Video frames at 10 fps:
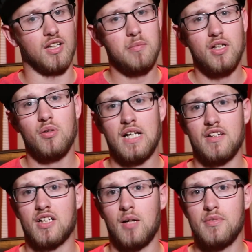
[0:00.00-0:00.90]
Let me know down in
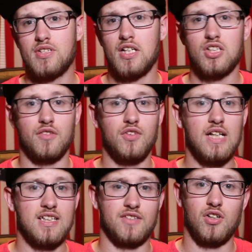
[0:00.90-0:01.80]
the comment section if you
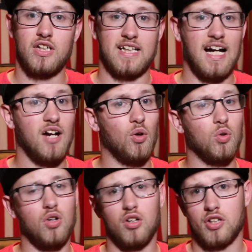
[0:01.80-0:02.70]
guys have already got
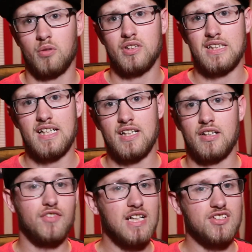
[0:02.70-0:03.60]
or are going to get it.
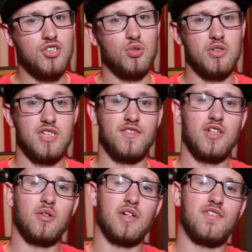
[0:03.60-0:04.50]
If you guys enjoyed this
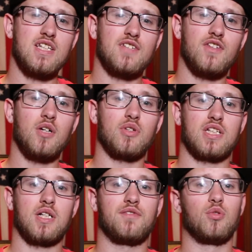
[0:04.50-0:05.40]
video, if this video was
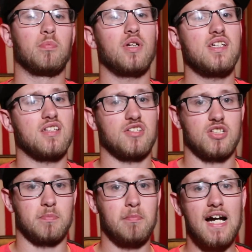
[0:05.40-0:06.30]
helpful, please
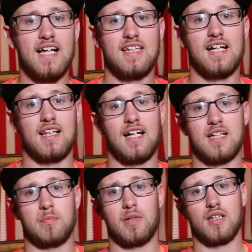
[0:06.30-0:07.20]
smack that
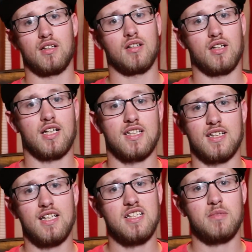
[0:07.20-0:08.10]
like button. It because it
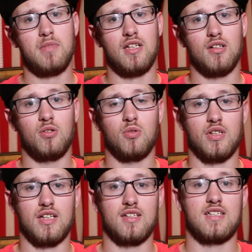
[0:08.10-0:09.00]
lets me know
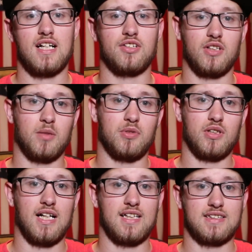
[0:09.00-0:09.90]
that this actually helped you
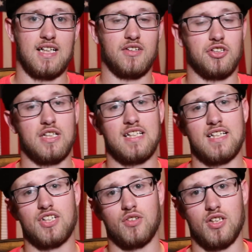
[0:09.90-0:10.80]
guys out, that you guys
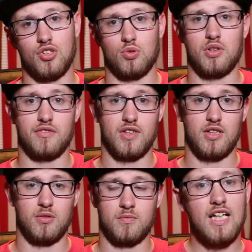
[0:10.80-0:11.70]
actually enjoyed the
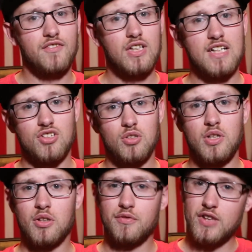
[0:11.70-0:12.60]
video. And if you guys are new
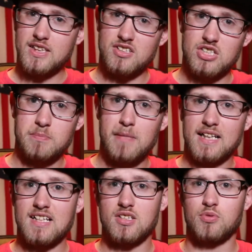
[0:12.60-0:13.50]
here, don't forget to smack
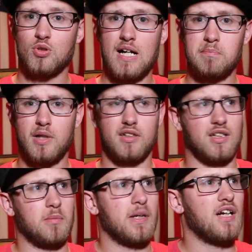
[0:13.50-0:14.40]
that subscribe button.
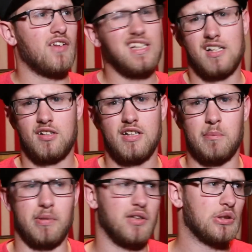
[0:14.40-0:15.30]
And apparently you gotta turn
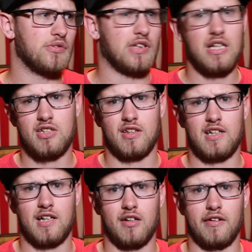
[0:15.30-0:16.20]
that bell notification
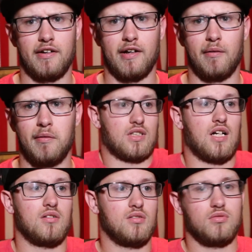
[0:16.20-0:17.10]
thing on now.
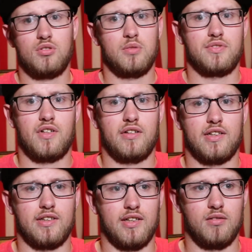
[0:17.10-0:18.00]
I don't know, YouTube's funny
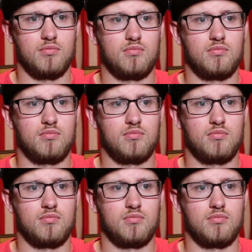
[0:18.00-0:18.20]
like that.